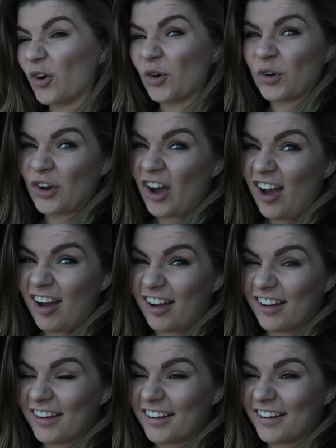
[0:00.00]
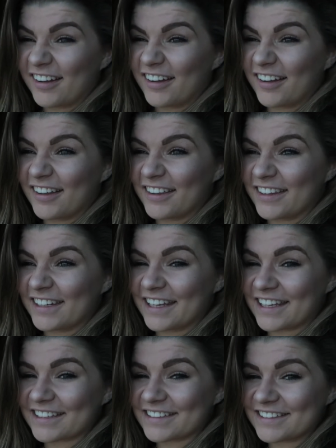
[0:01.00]
or not in the
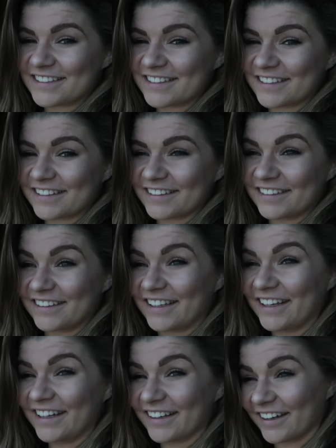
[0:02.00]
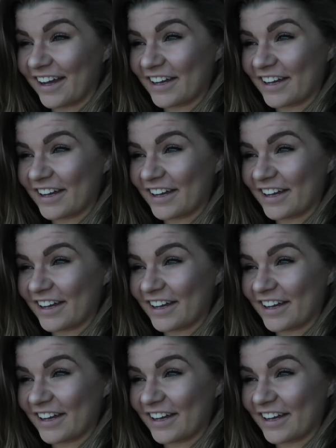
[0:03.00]
next year,